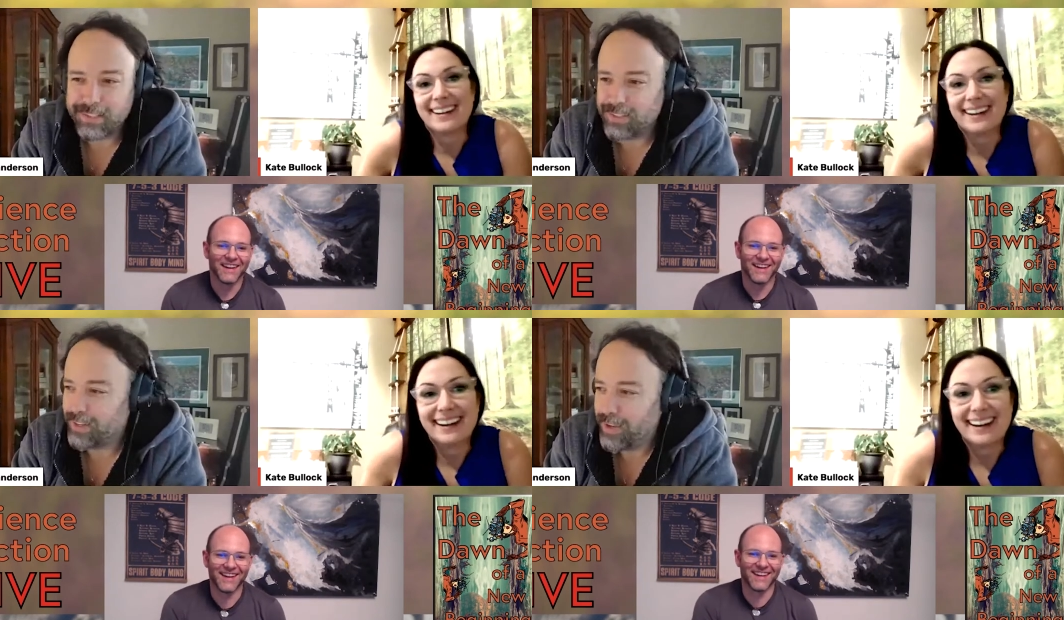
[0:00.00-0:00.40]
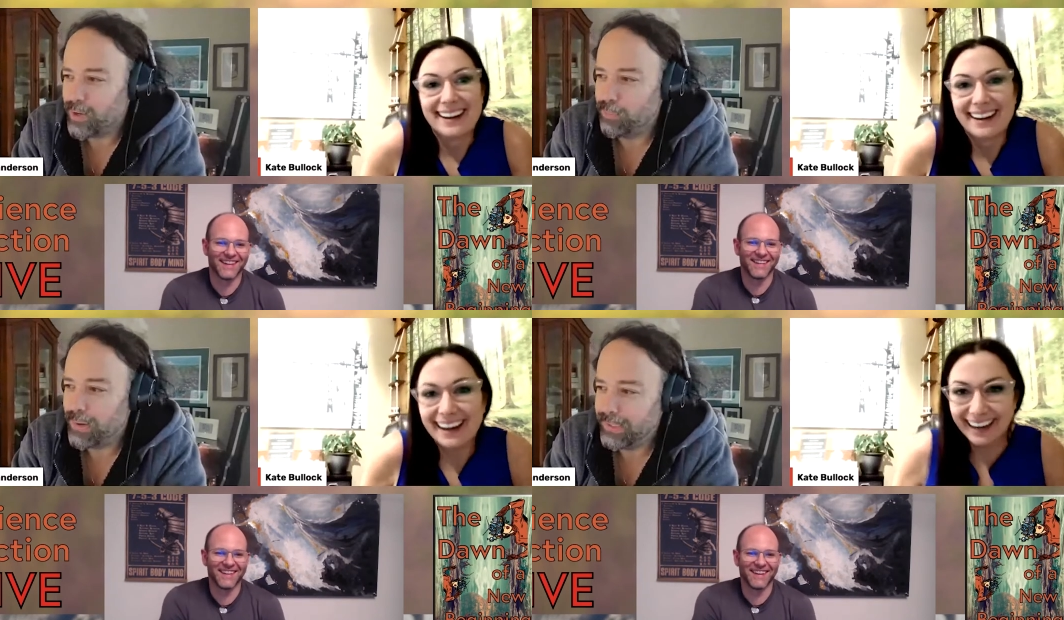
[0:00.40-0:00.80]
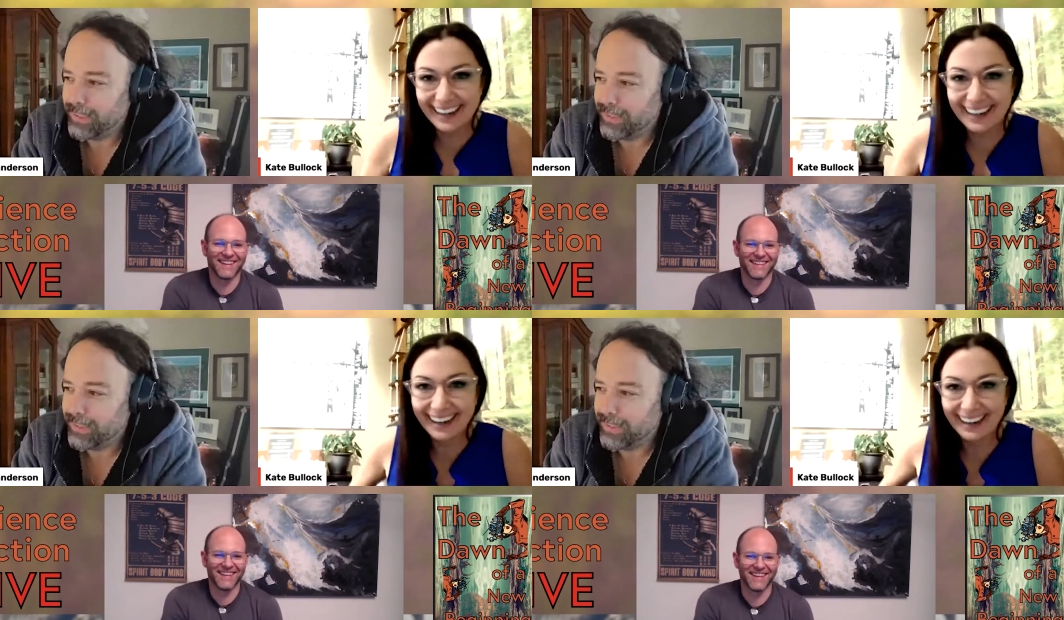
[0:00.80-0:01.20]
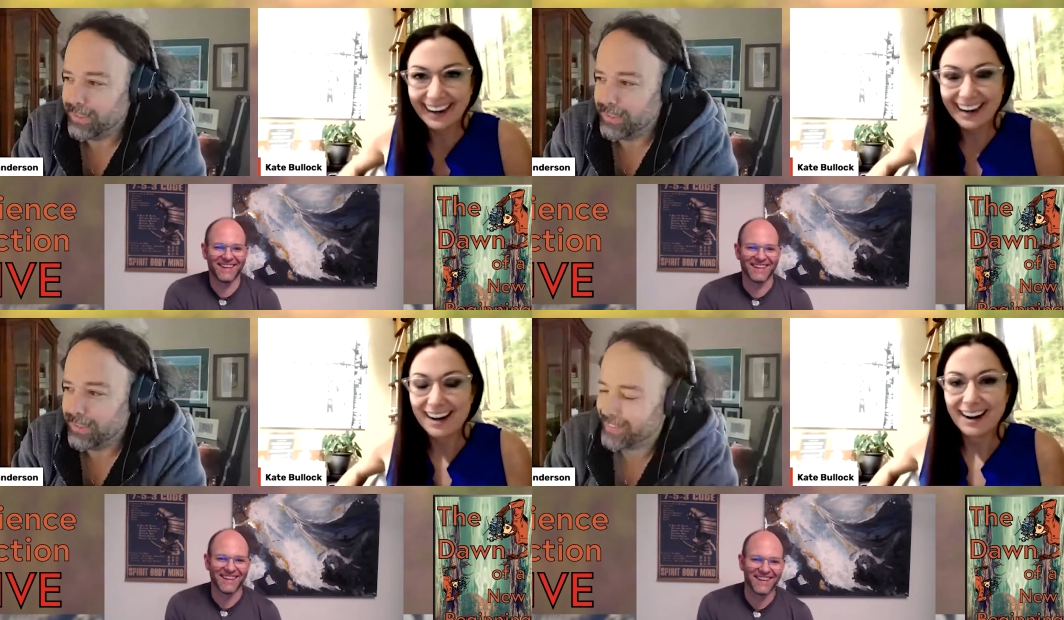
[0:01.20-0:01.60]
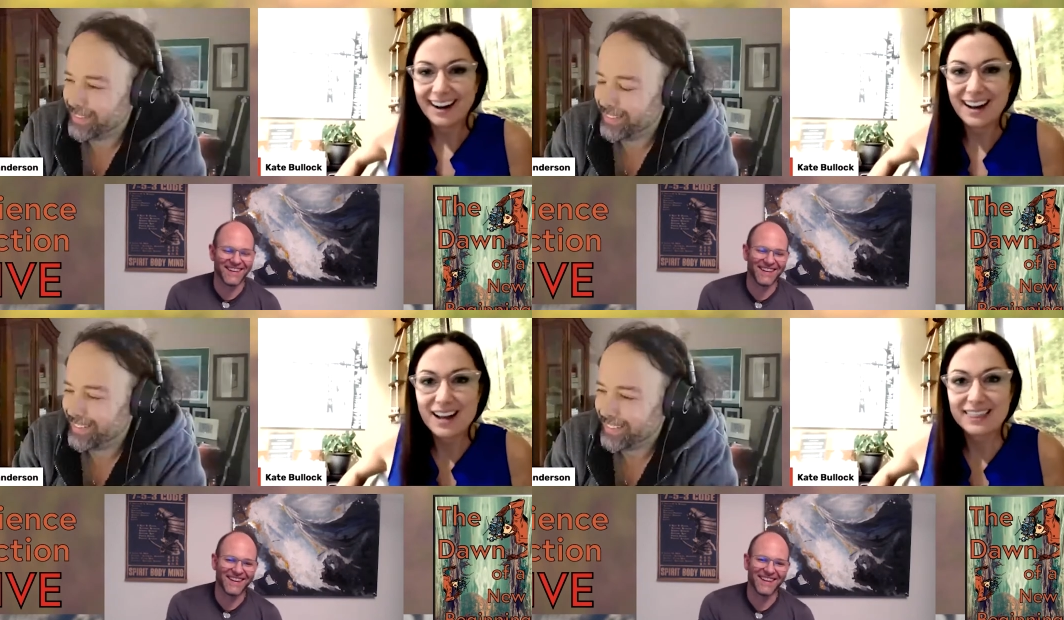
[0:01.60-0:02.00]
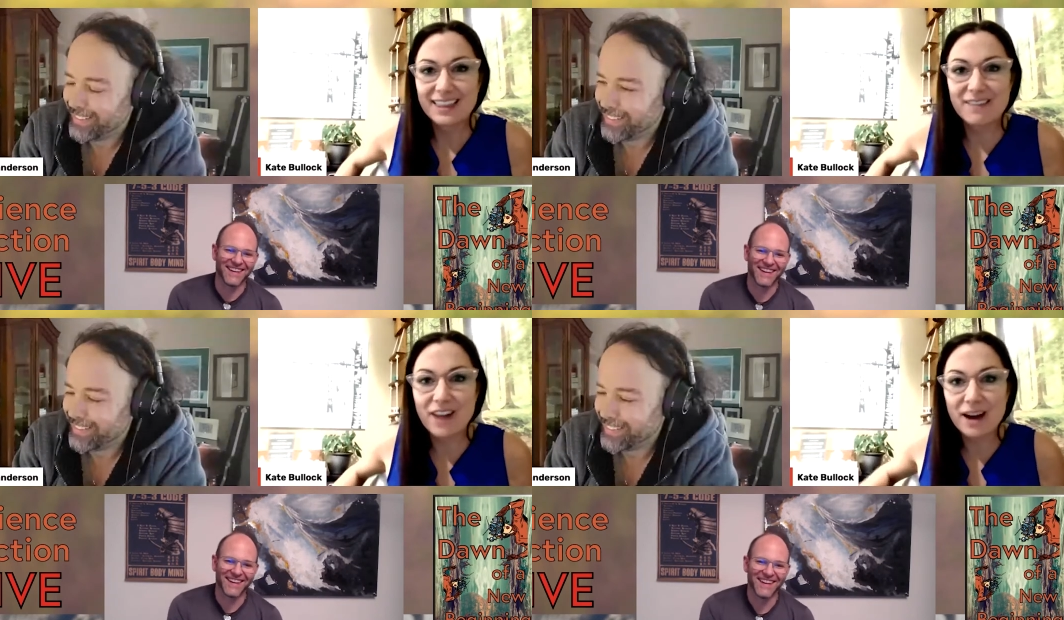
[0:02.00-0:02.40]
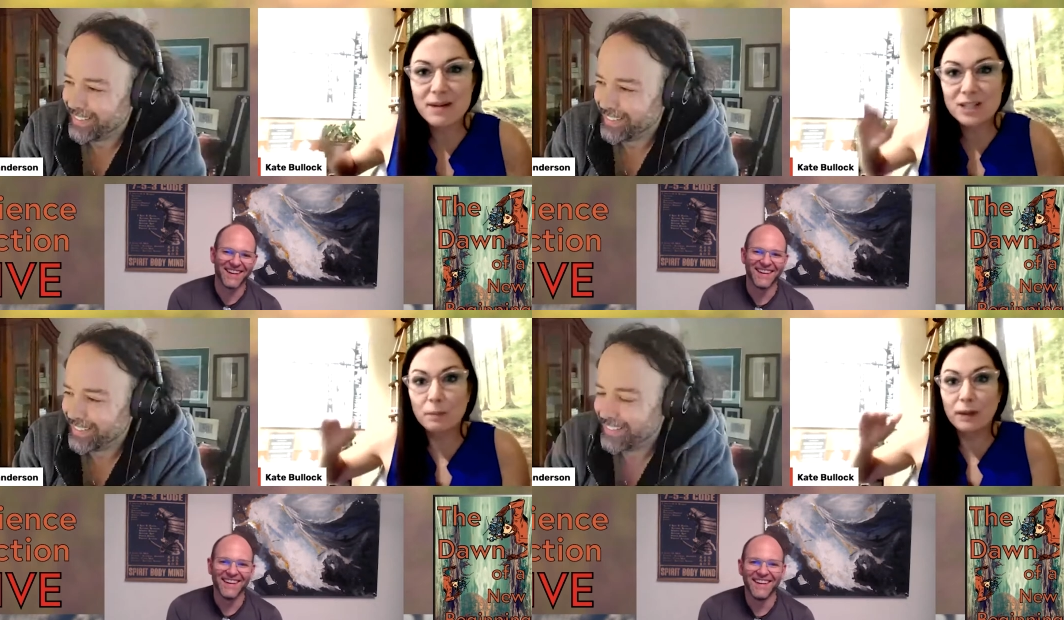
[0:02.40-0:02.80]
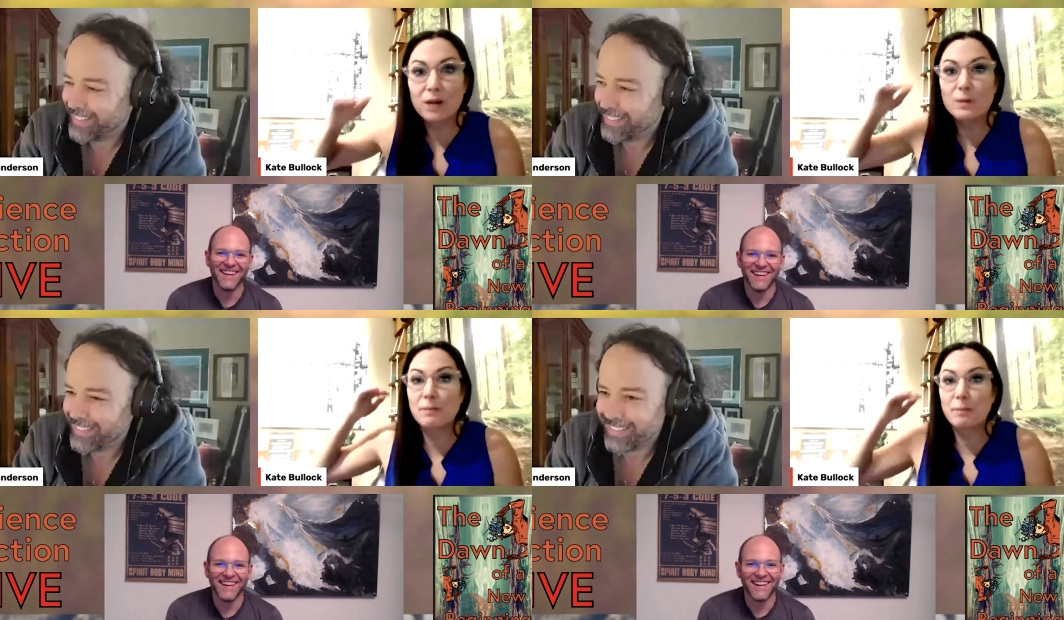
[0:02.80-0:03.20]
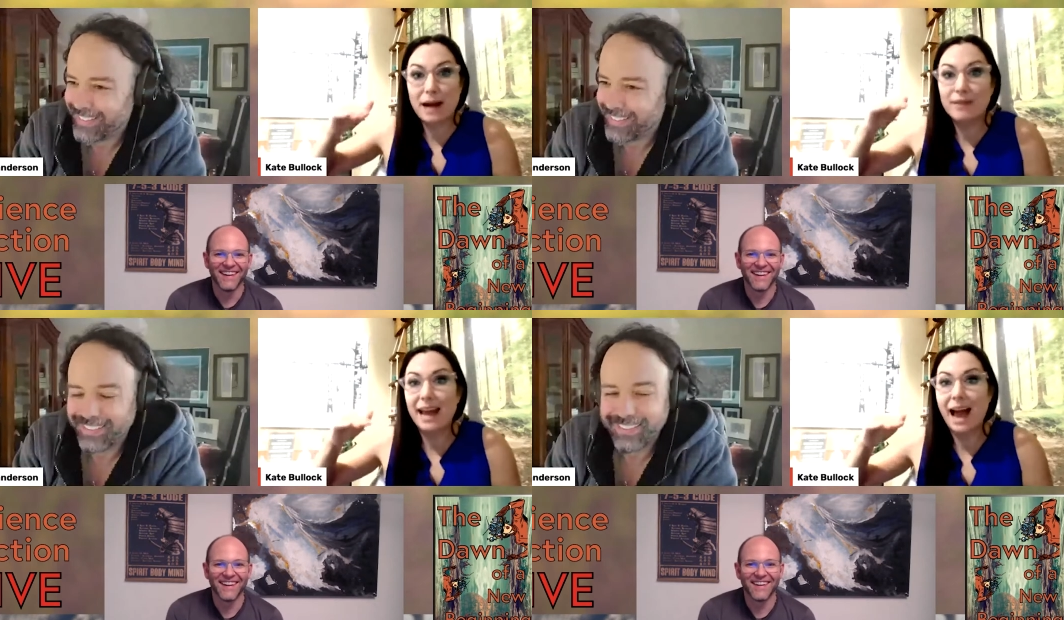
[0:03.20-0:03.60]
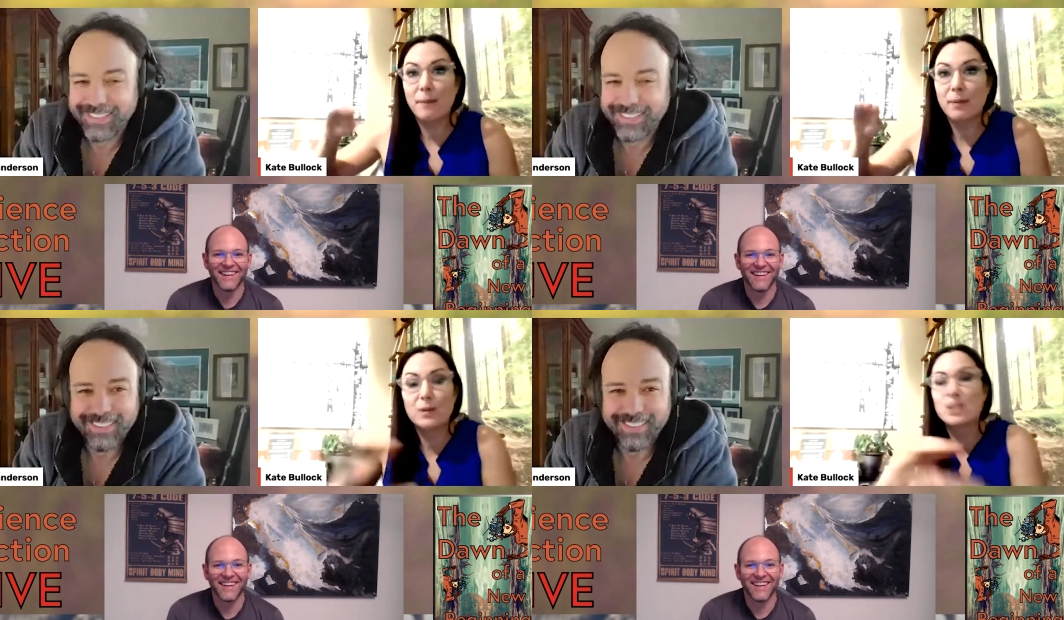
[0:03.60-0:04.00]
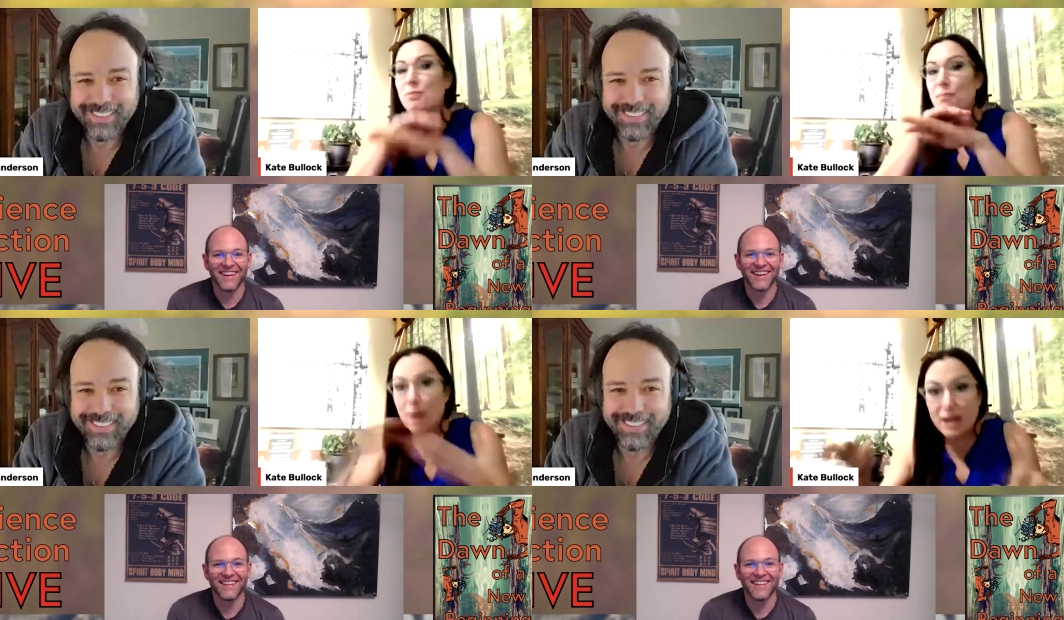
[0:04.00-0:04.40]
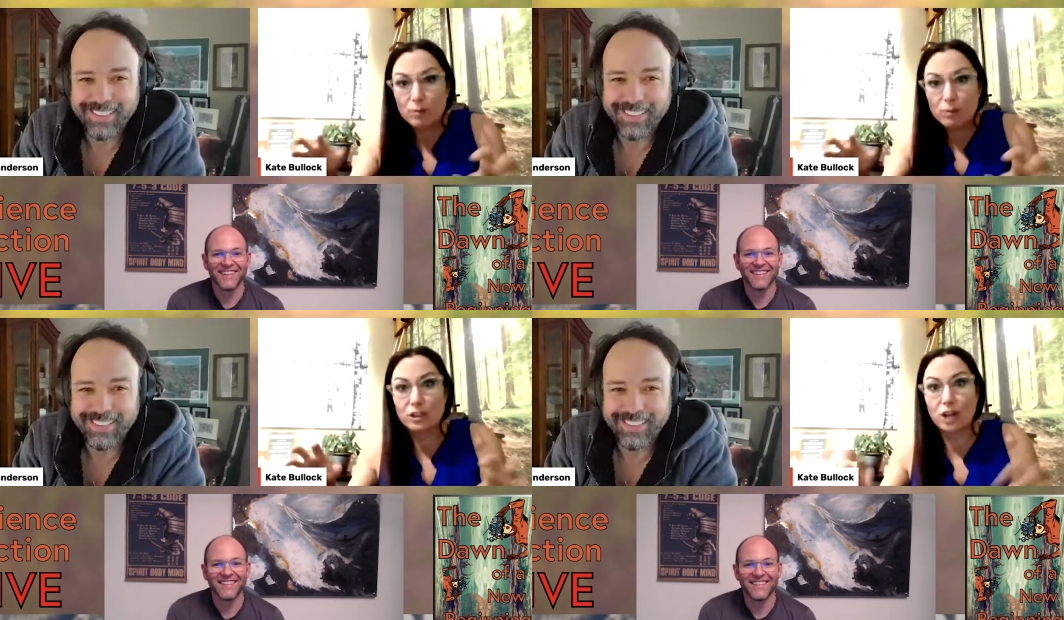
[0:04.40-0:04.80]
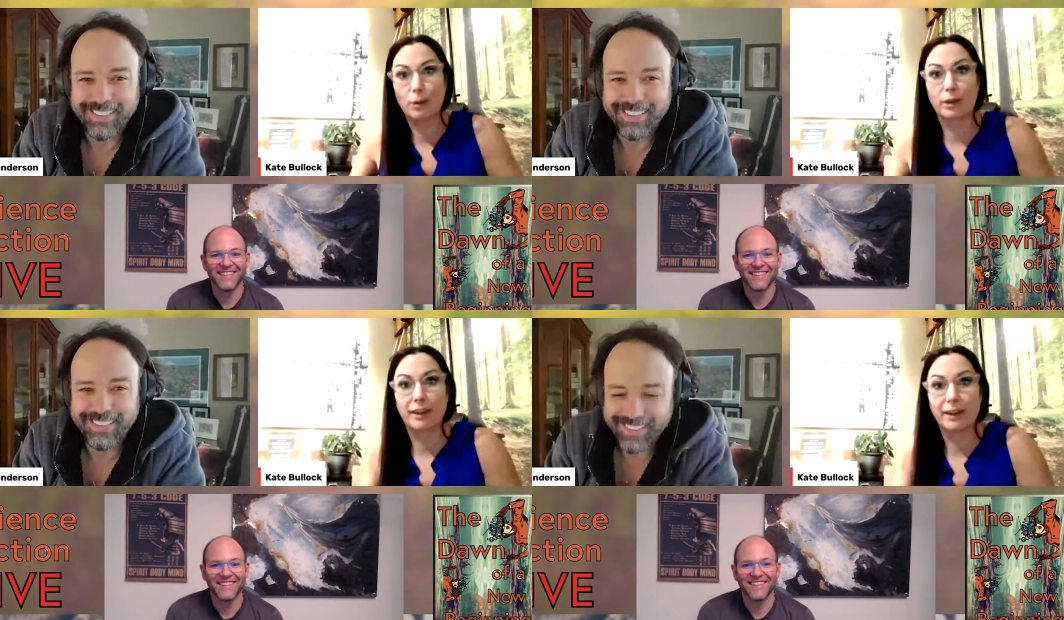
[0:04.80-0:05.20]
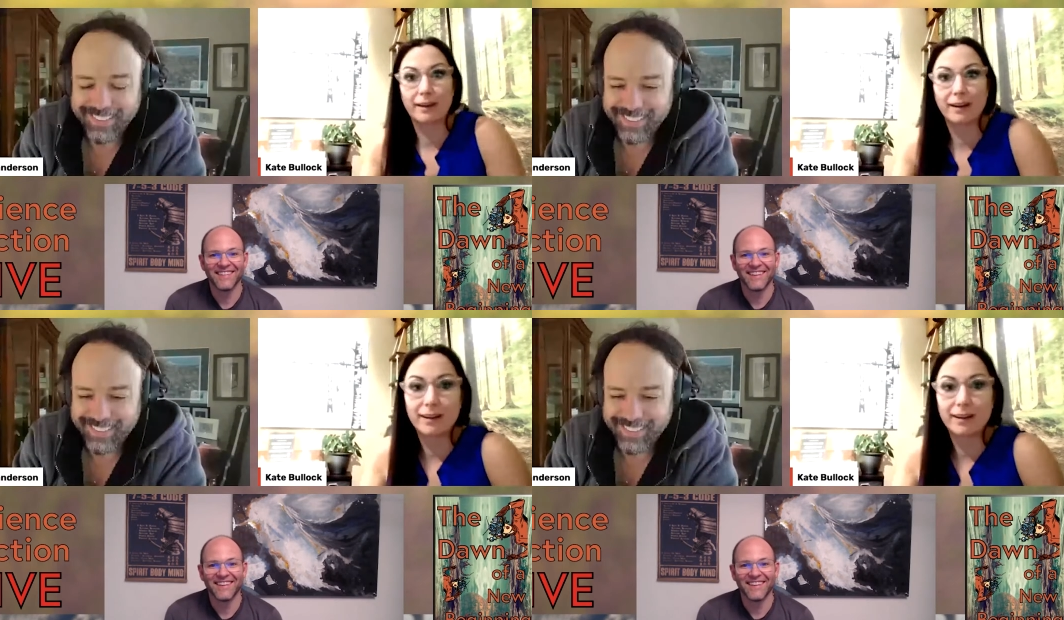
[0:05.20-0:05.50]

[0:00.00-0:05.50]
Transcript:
Speaker 1: the
Speaker 2: environmental plug was bound to happen. We just might as well start with it.